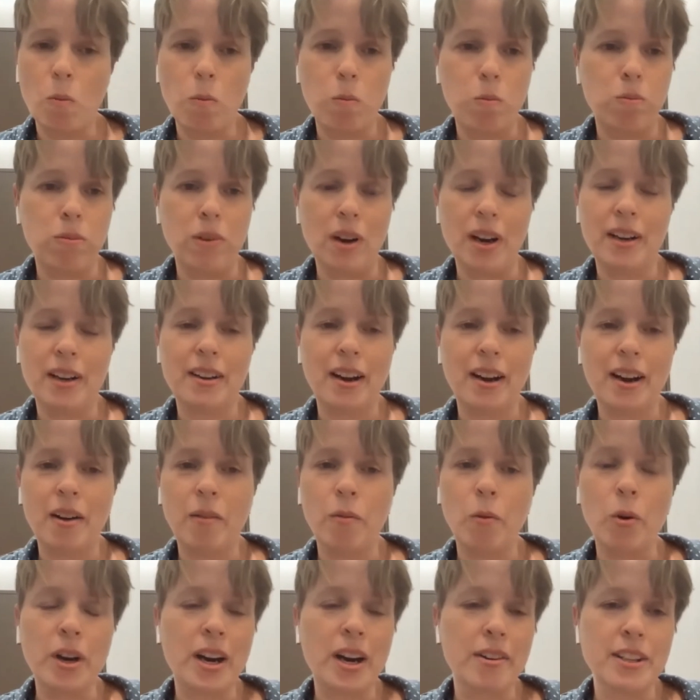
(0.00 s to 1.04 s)

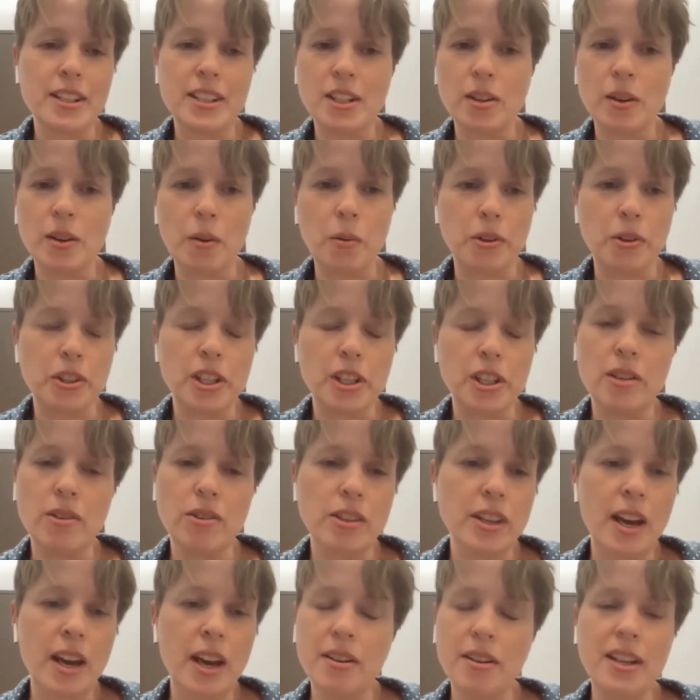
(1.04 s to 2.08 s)
what currency do I want to
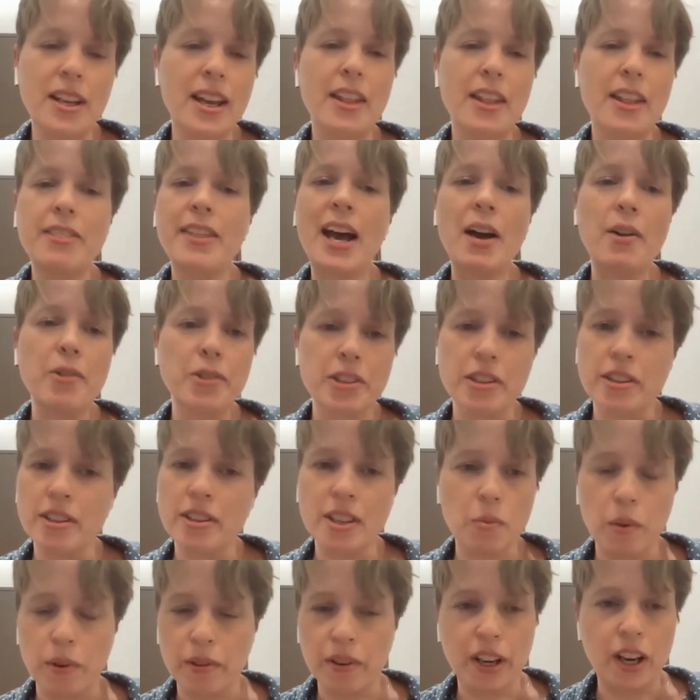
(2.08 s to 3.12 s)
use?
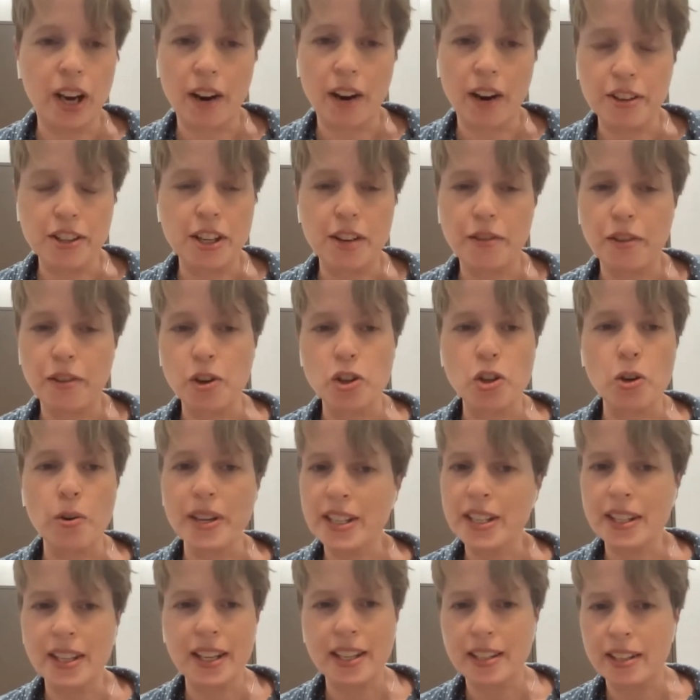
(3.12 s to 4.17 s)
Thousands in what the currency of your
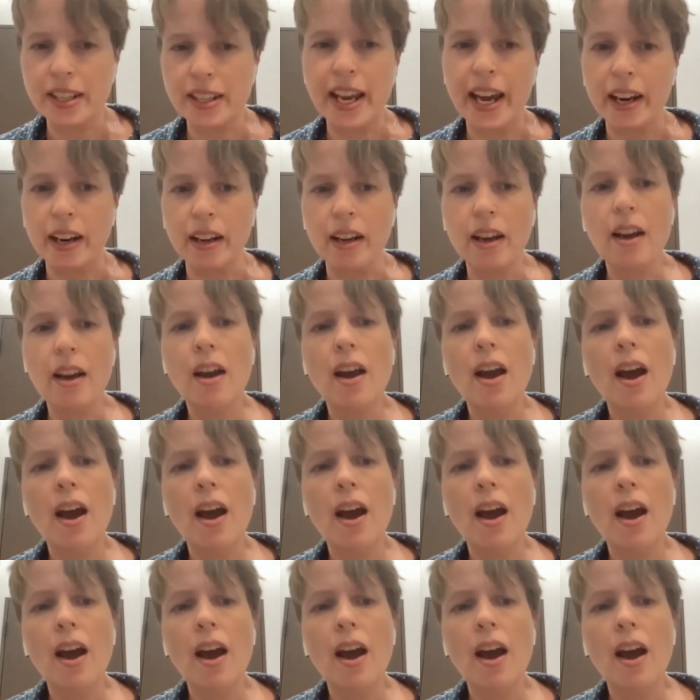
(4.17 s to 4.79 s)
choice that isn't yen.